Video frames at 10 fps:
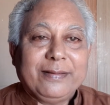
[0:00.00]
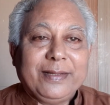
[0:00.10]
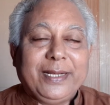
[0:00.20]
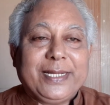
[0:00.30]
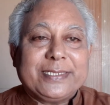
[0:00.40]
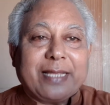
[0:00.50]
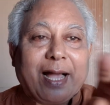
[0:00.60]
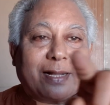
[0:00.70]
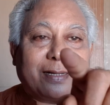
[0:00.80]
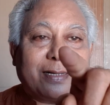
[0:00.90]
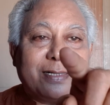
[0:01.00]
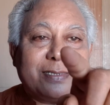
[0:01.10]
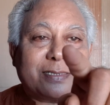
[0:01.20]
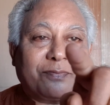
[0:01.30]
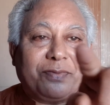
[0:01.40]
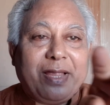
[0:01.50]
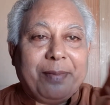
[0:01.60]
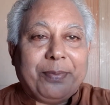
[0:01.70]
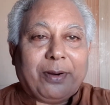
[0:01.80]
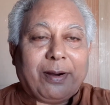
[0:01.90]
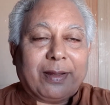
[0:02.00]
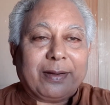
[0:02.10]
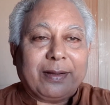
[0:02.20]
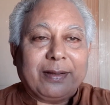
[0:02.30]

It is occurrence of A bar